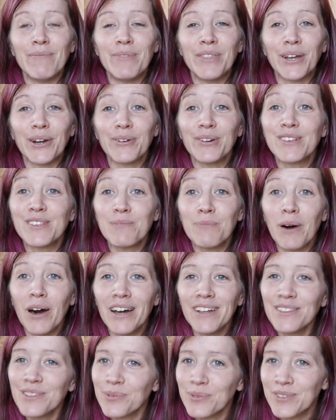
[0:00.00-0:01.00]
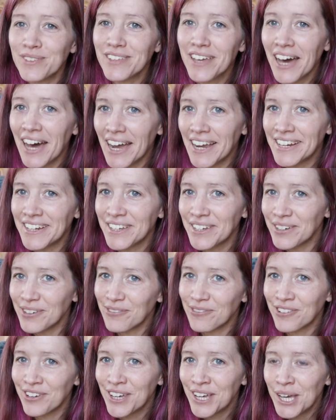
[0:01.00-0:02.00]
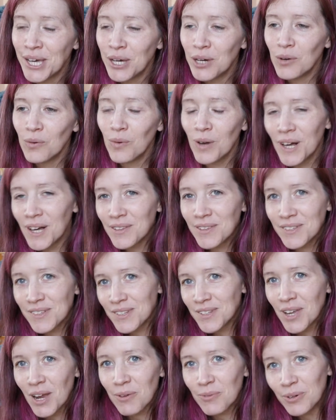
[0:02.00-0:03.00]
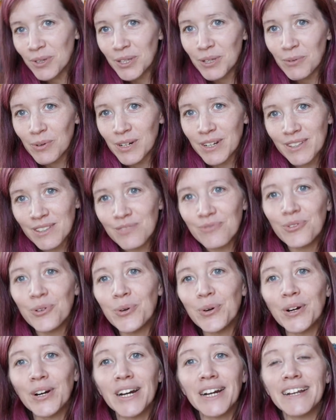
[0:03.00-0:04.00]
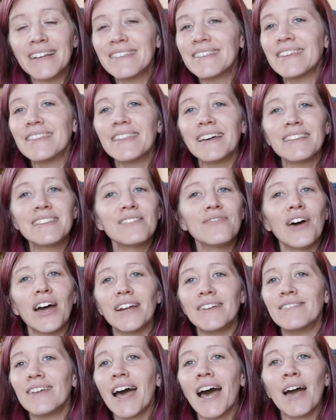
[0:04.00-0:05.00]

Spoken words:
their response was kind of, well, this is not really what it's for. And I said, that's fine.